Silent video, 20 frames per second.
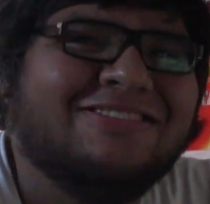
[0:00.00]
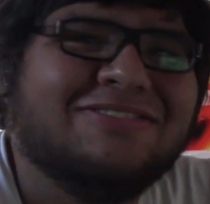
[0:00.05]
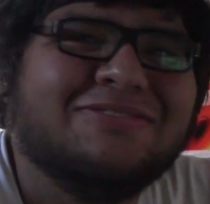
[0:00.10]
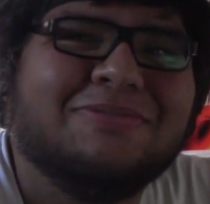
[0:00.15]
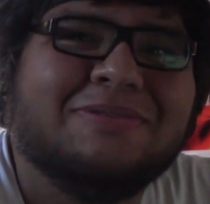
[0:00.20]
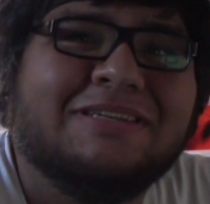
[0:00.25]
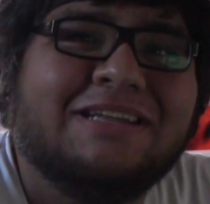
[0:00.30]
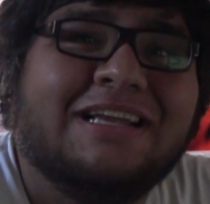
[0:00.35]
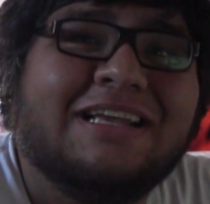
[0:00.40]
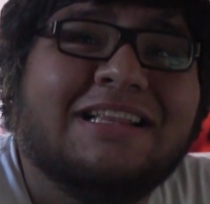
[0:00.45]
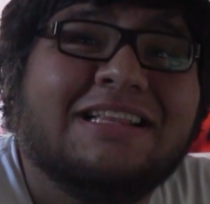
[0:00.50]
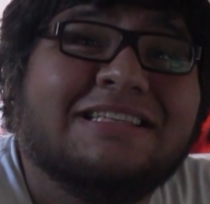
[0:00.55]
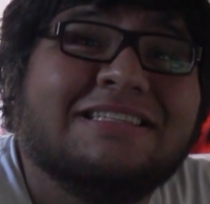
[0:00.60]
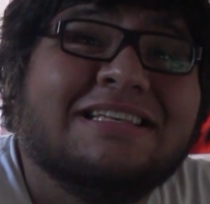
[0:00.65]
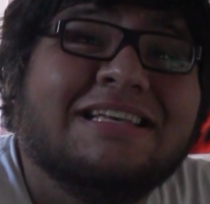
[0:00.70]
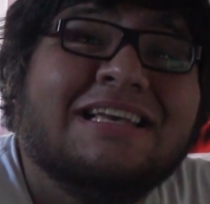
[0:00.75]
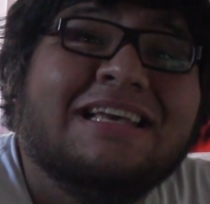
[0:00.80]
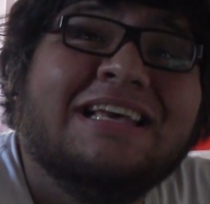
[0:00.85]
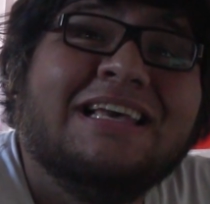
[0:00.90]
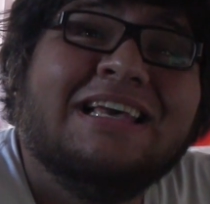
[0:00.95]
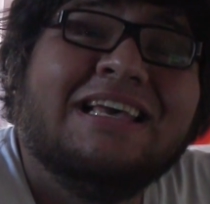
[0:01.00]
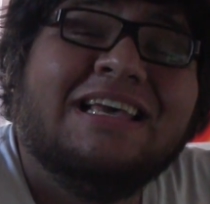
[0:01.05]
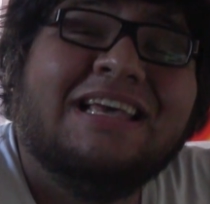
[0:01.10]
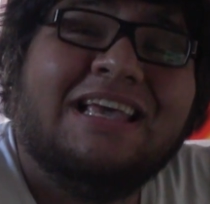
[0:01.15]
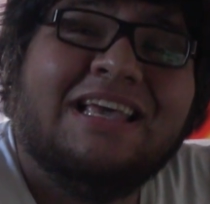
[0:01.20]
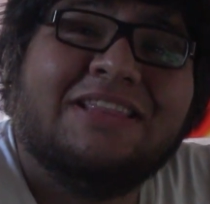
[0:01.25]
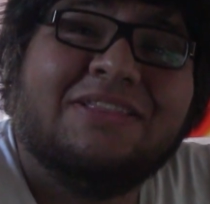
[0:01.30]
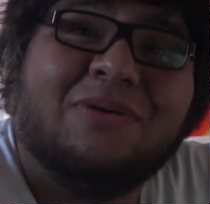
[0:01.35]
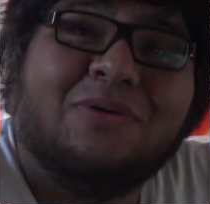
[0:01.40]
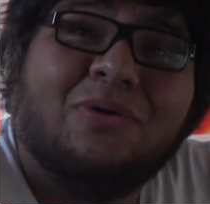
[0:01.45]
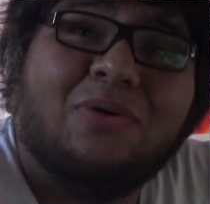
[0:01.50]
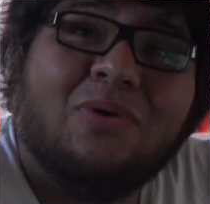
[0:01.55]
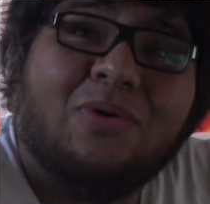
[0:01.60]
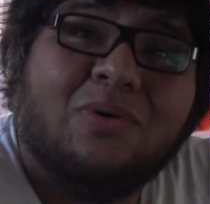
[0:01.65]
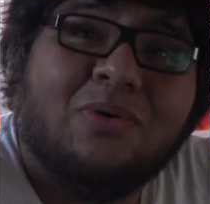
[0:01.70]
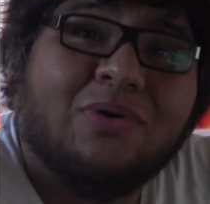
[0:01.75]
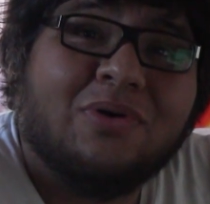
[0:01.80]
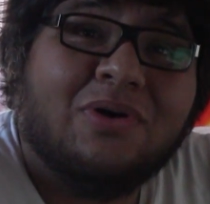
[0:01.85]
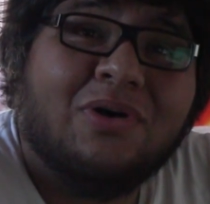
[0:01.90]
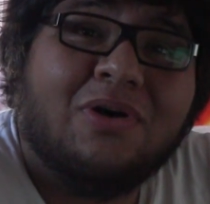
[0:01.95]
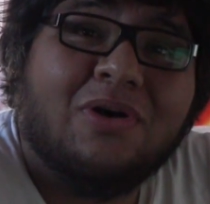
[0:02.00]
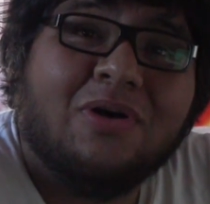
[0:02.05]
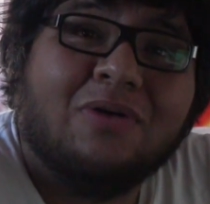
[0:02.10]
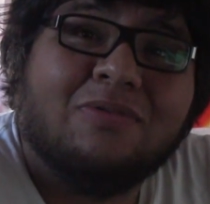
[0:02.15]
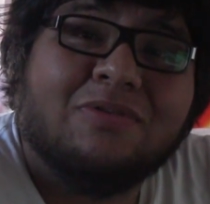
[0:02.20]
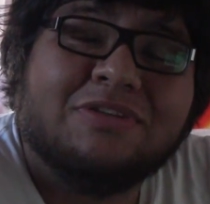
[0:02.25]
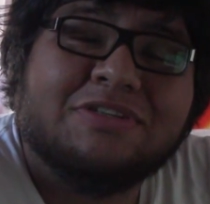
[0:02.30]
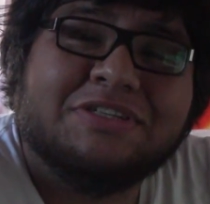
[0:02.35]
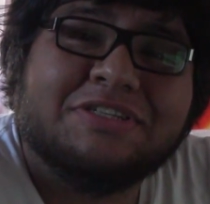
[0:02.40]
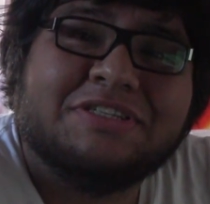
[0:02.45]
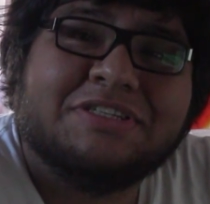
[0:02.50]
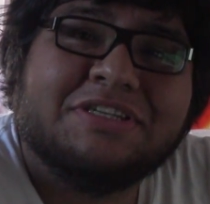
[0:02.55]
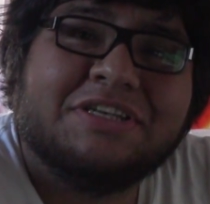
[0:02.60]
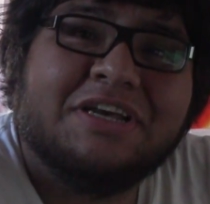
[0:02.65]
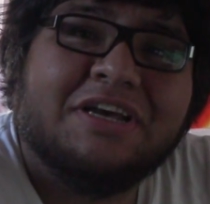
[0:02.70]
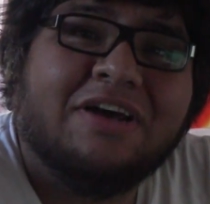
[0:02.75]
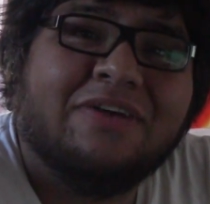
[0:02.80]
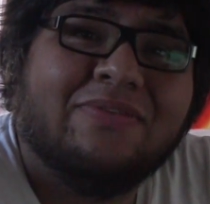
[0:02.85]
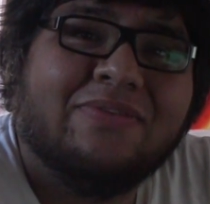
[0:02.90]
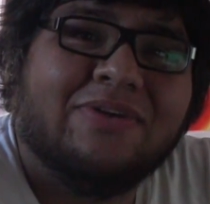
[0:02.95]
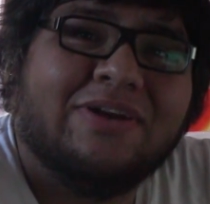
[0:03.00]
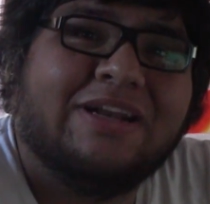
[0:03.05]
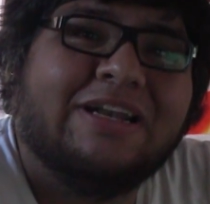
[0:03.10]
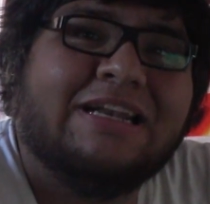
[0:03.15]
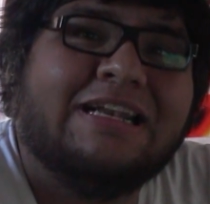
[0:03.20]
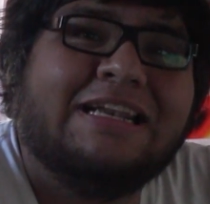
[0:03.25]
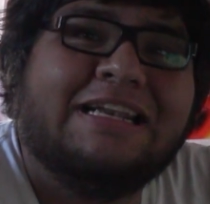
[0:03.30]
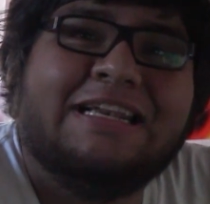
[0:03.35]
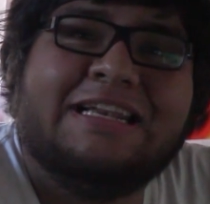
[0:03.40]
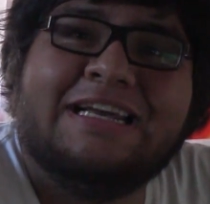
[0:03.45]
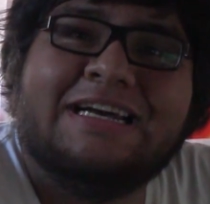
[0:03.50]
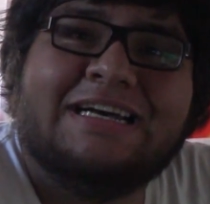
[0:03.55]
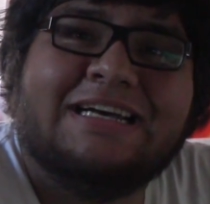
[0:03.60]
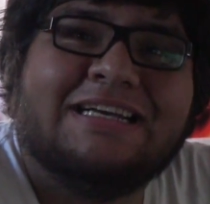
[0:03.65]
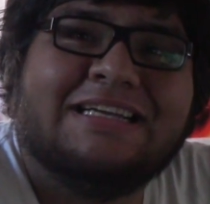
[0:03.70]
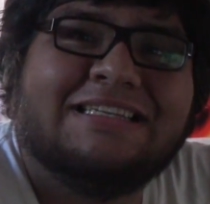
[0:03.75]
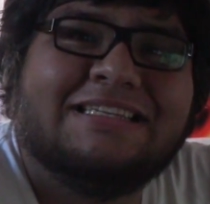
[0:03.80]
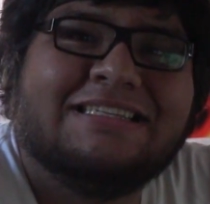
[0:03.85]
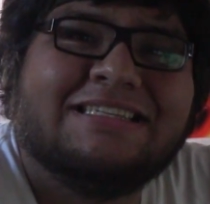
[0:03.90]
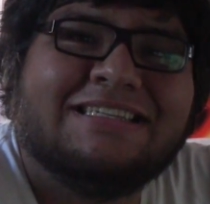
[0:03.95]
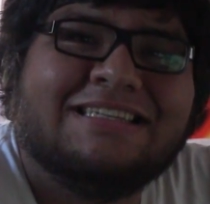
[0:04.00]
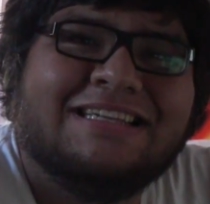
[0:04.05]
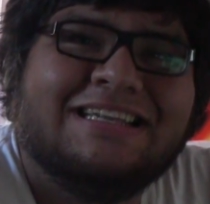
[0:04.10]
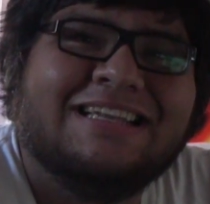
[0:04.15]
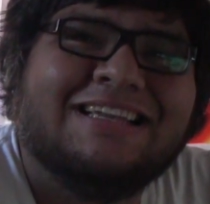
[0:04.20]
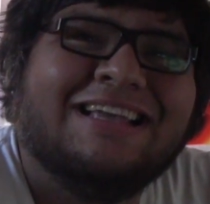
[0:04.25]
It was ridiculous, and the whole car was just covered in dust.